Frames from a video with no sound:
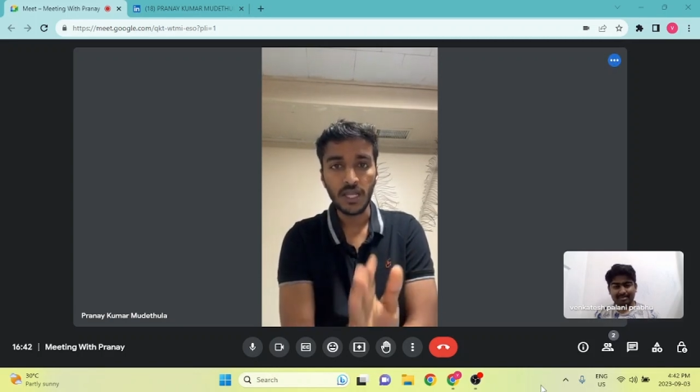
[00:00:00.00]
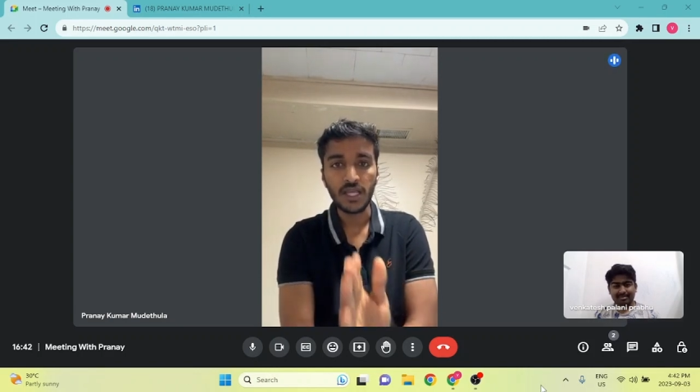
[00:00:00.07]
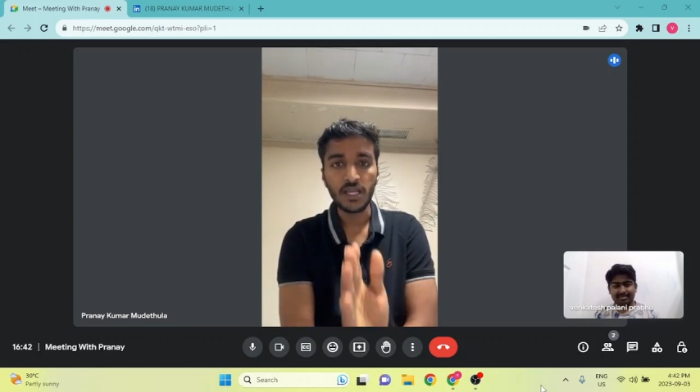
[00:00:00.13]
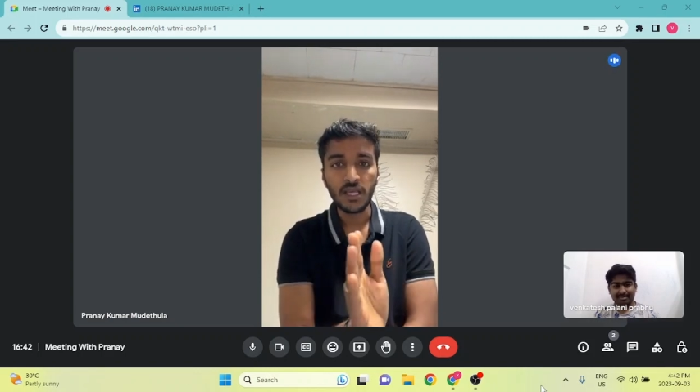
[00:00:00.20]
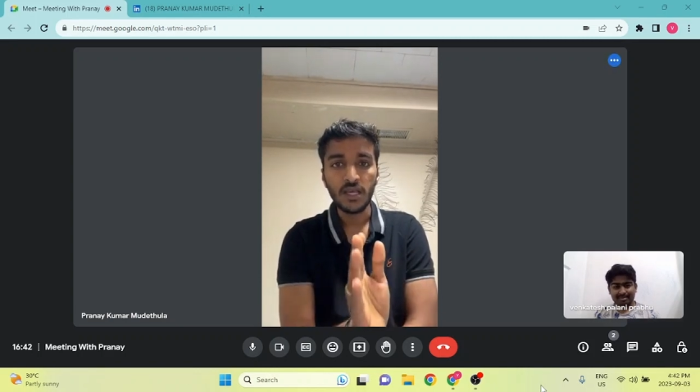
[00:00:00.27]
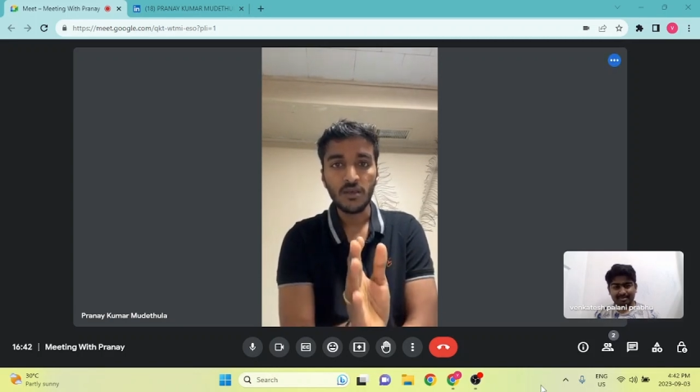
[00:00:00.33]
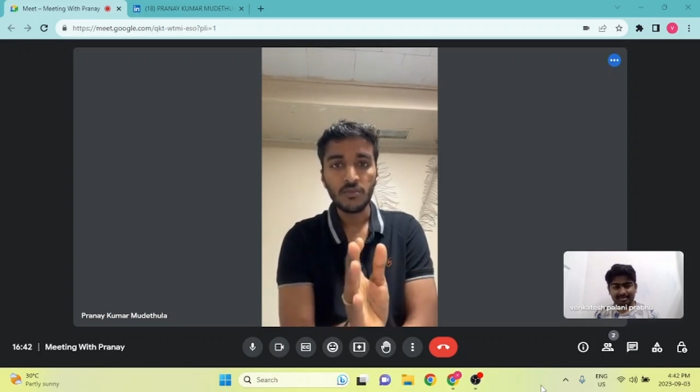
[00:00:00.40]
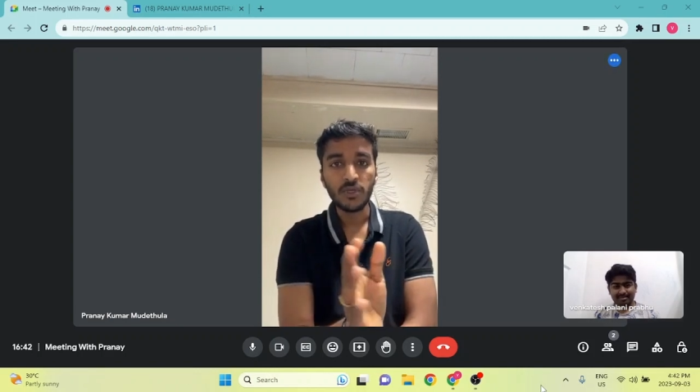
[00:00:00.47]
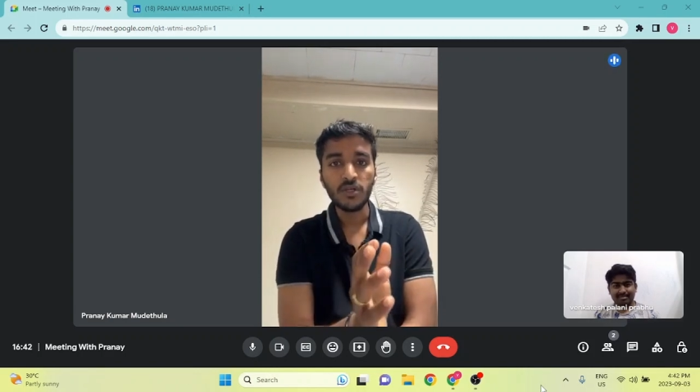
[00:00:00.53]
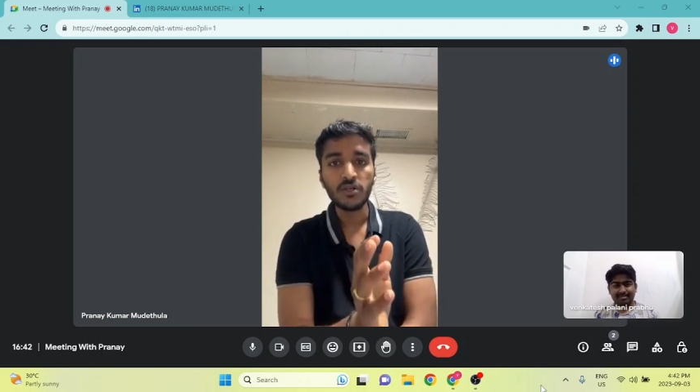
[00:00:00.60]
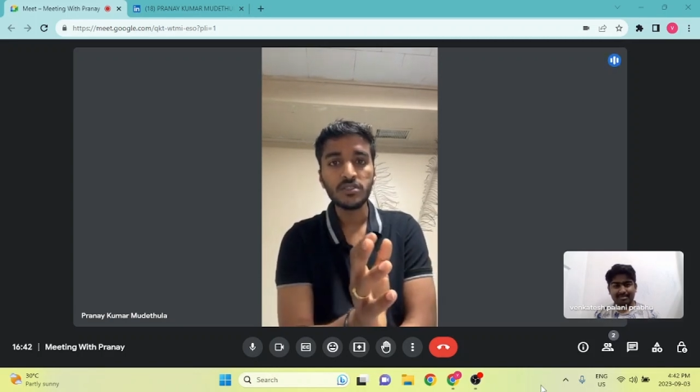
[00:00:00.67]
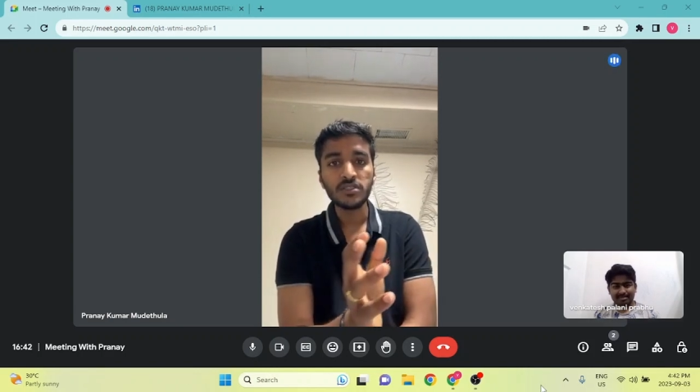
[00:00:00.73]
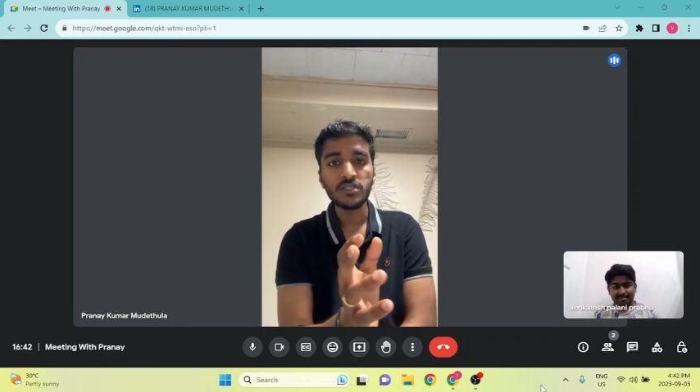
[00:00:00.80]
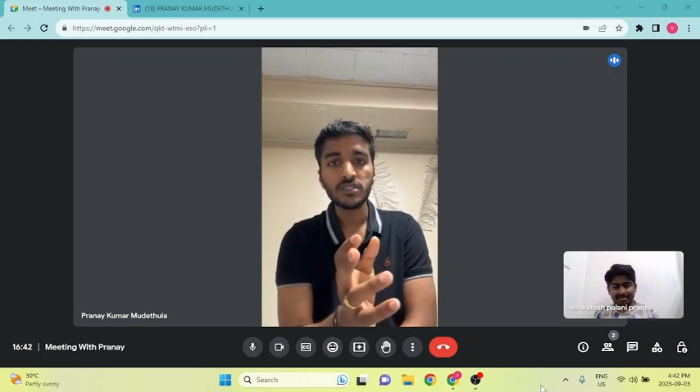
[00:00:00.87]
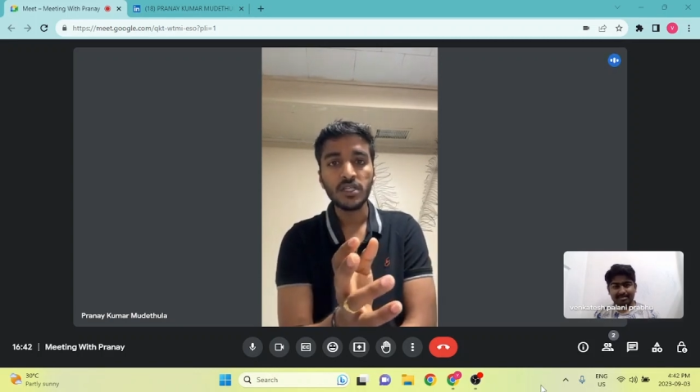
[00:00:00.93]
like
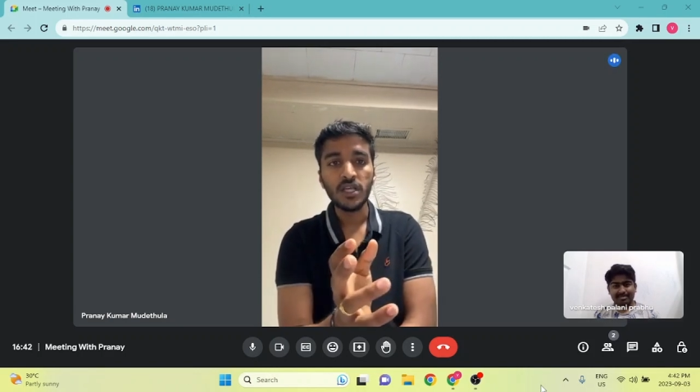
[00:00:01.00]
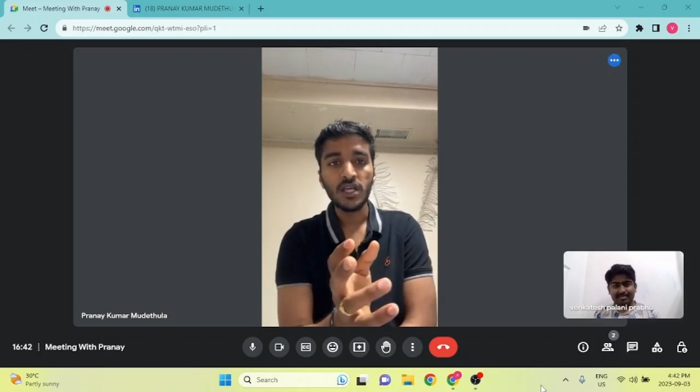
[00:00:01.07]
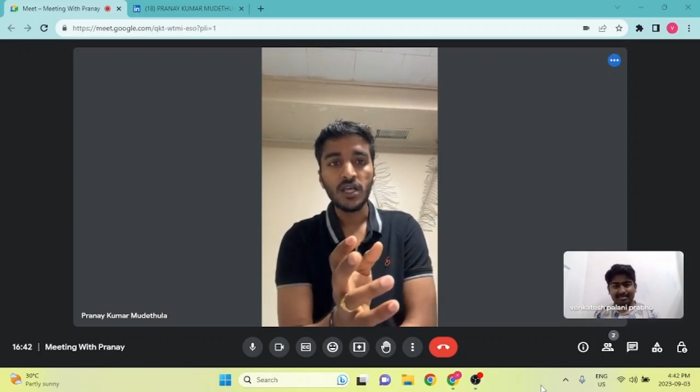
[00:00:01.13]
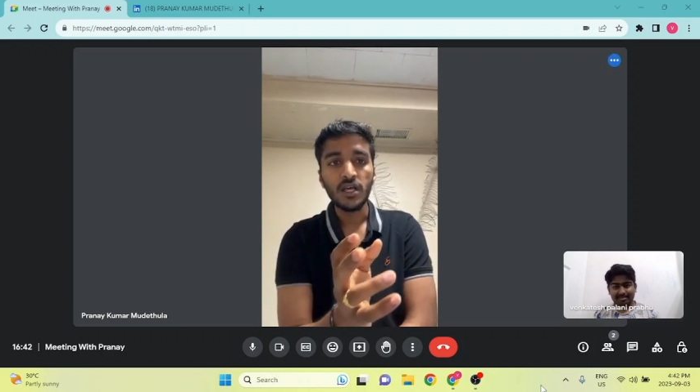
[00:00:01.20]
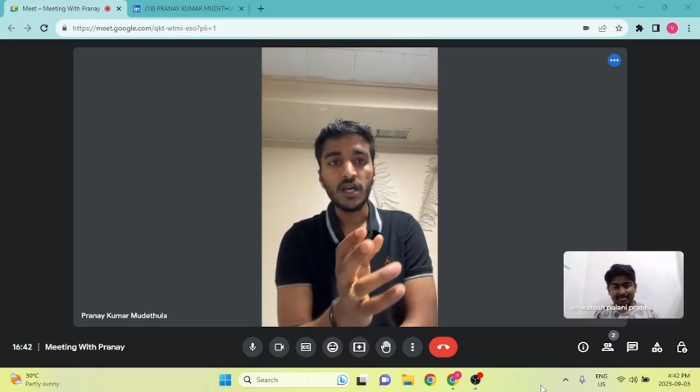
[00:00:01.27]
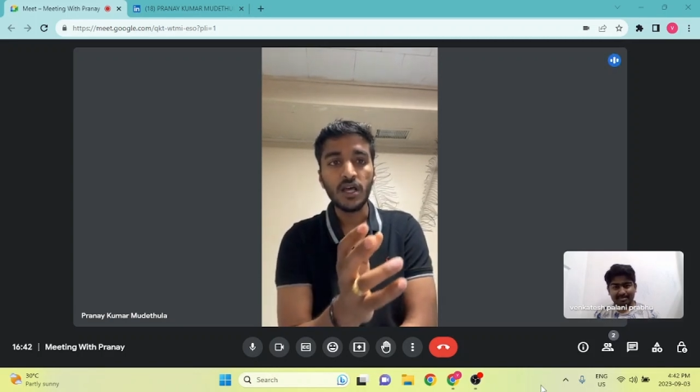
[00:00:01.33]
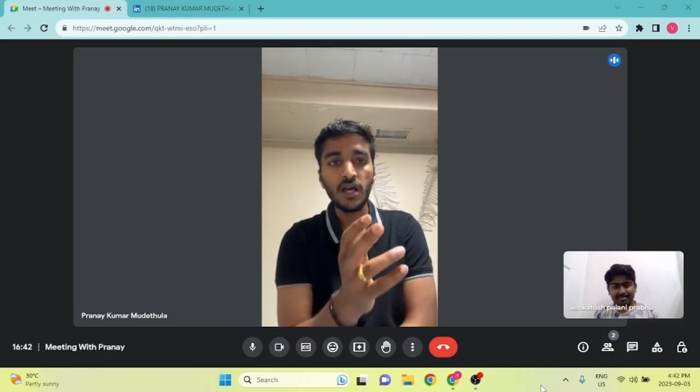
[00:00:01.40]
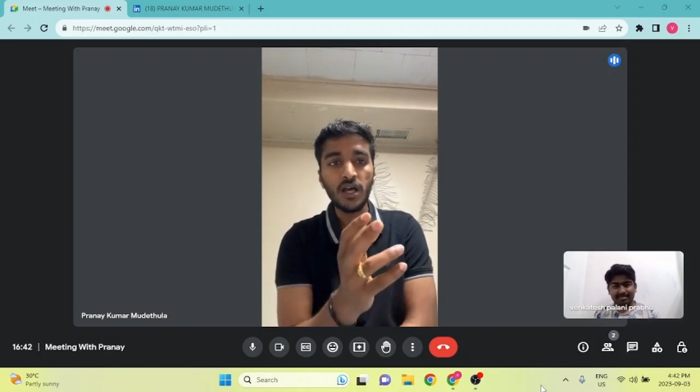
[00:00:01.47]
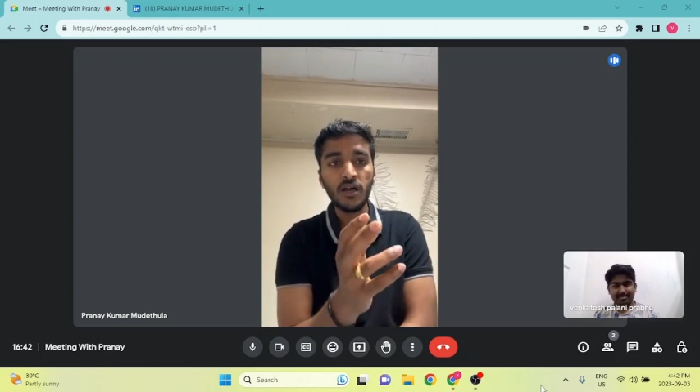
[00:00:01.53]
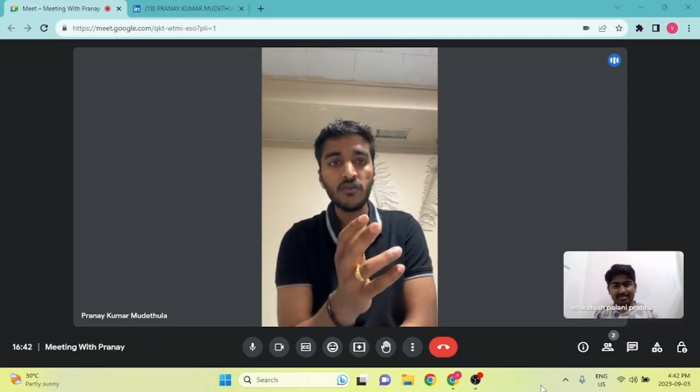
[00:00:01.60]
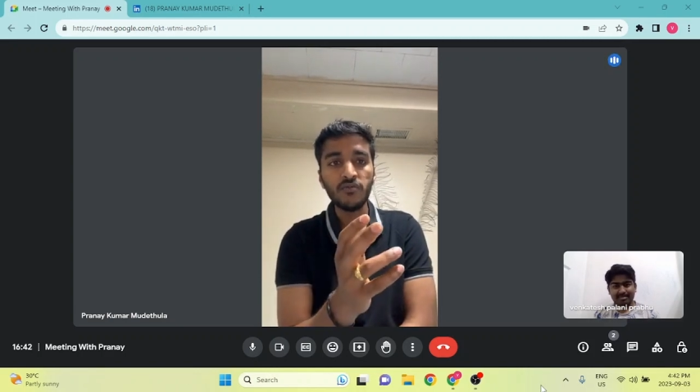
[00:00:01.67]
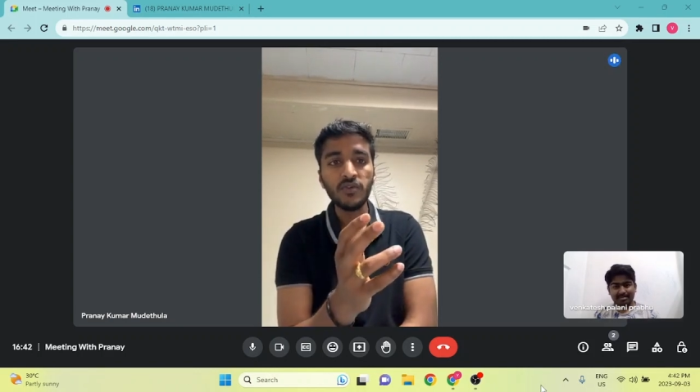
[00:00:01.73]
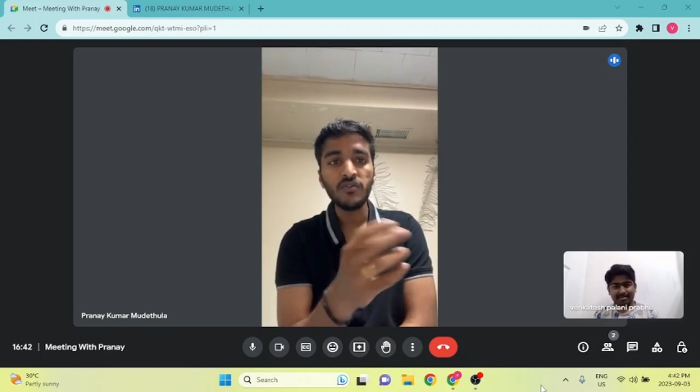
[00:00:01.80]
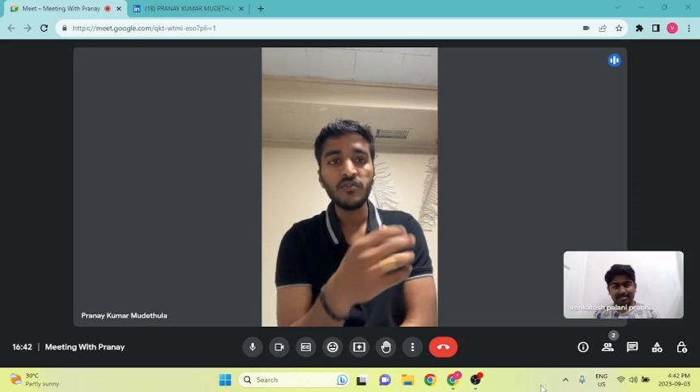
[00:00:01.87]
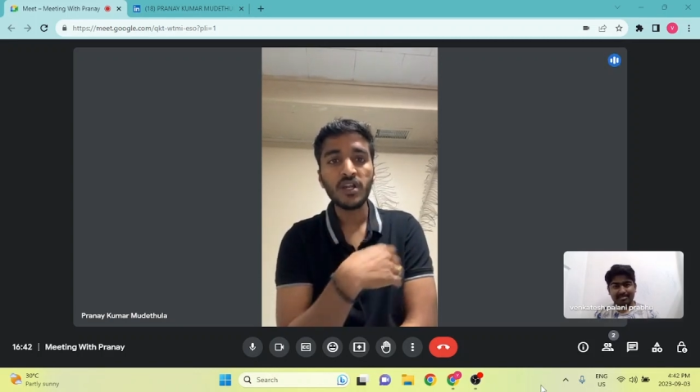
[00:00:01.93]
because
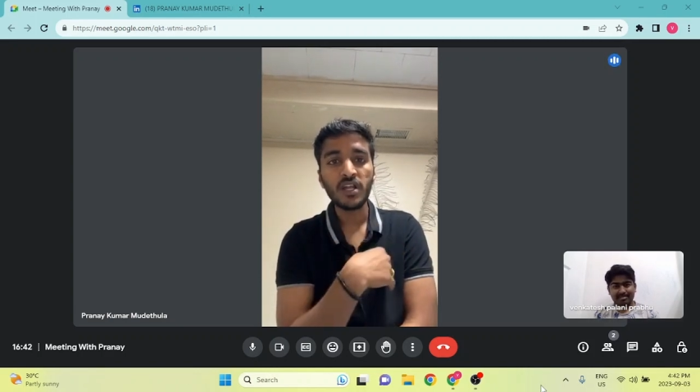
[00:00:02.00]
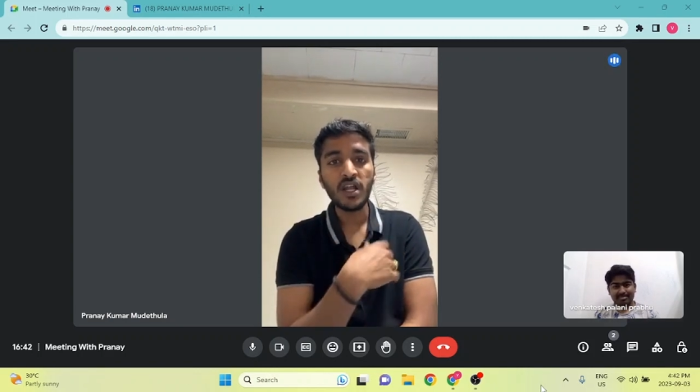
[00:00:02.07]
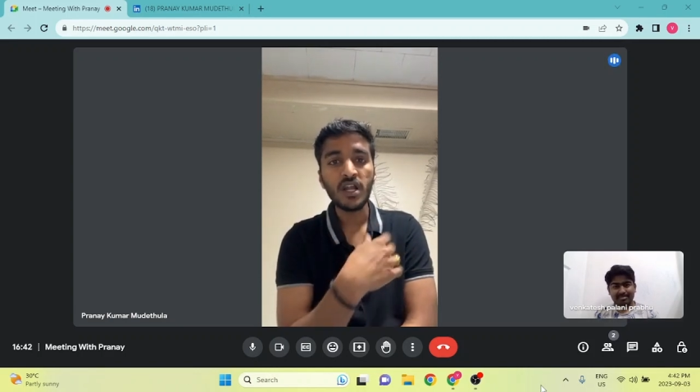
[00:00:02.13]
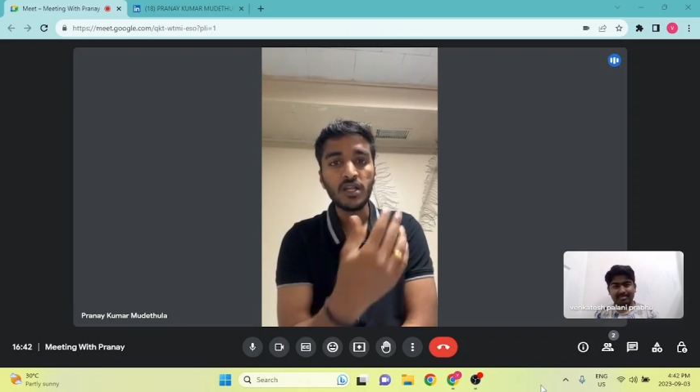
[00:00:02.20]
we were